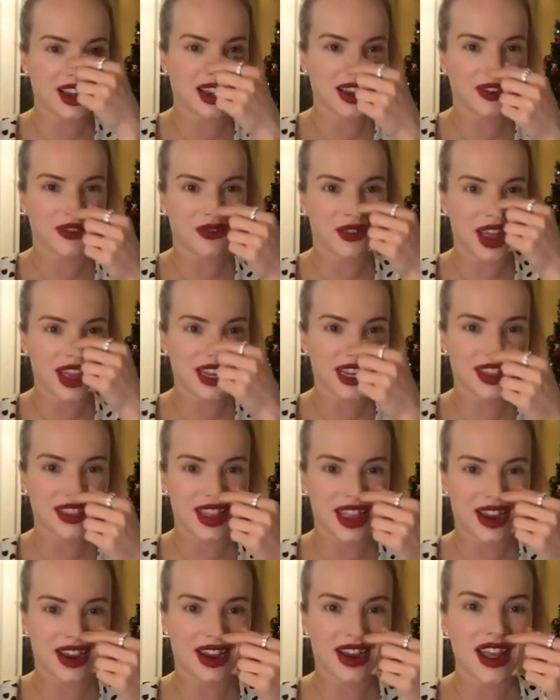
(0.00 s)
right in
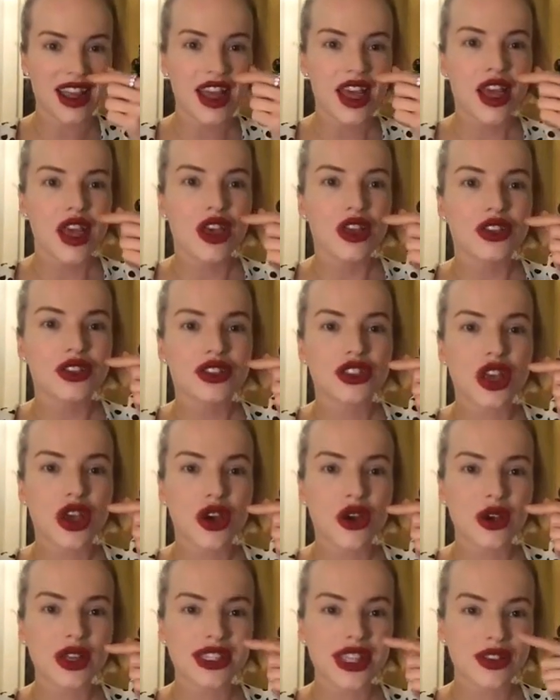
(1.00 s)
there.
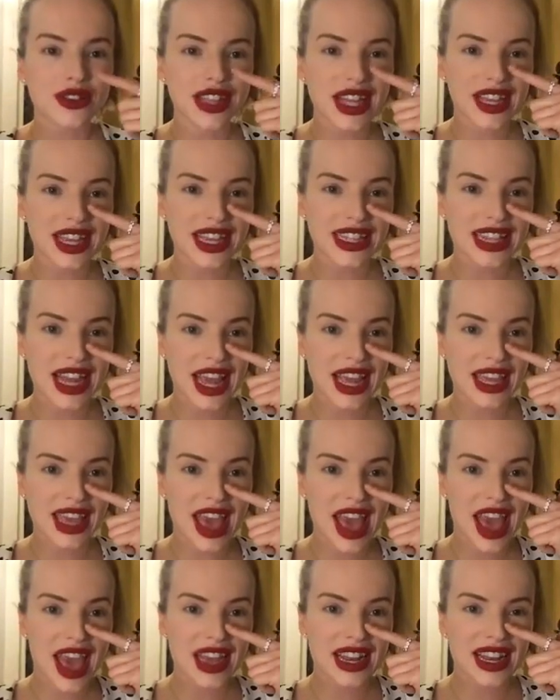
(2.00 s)
So it sounds kind of like a dying
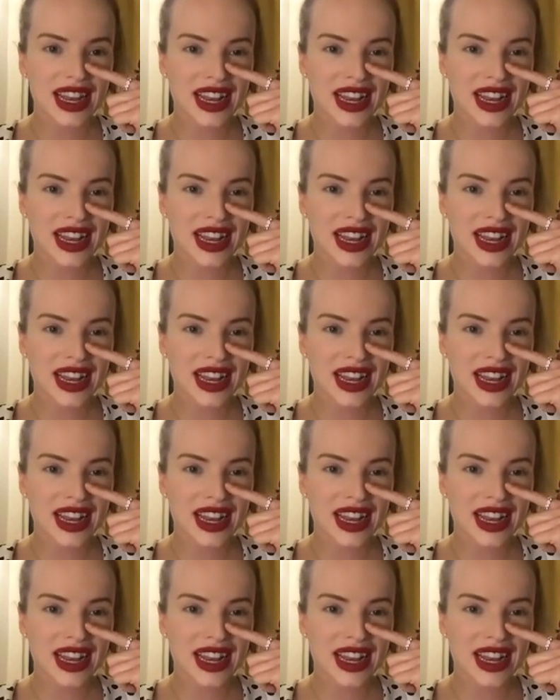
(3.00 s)
cat.